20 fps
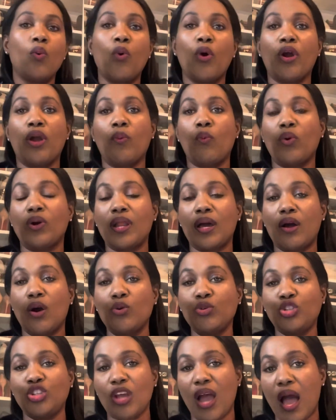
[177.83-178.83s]
wear them when I
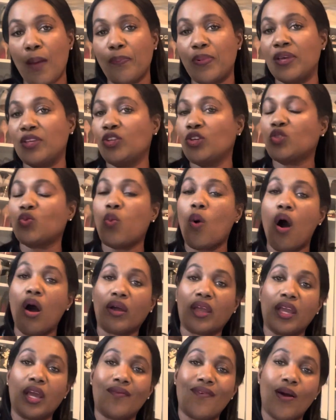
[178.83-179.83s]
go shopping, just
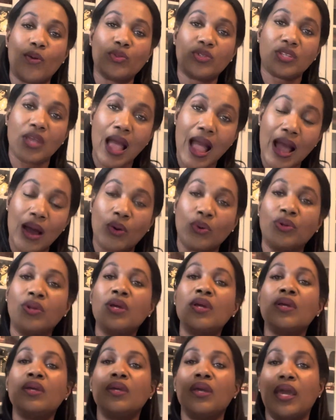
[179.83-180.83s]
walking around
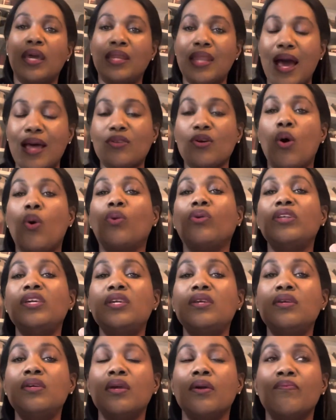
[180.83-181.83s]
town, and not
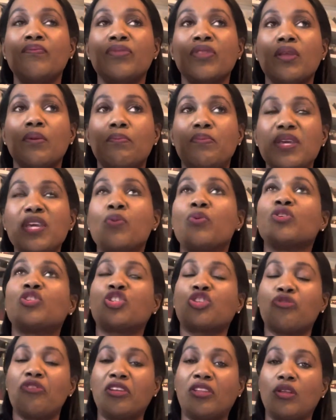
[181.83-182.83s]
only be
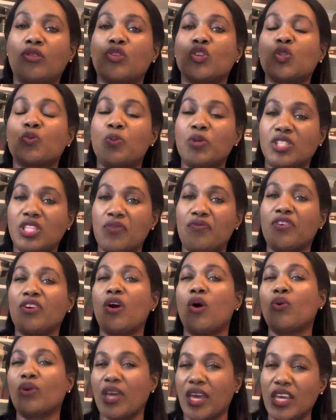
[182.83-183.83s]
restricted to
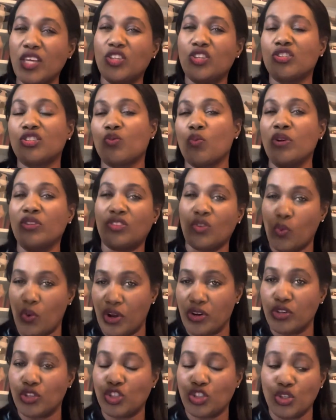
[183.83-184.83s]
specific occasions when to
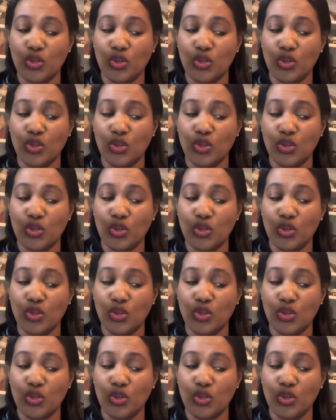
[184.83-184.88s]
wear the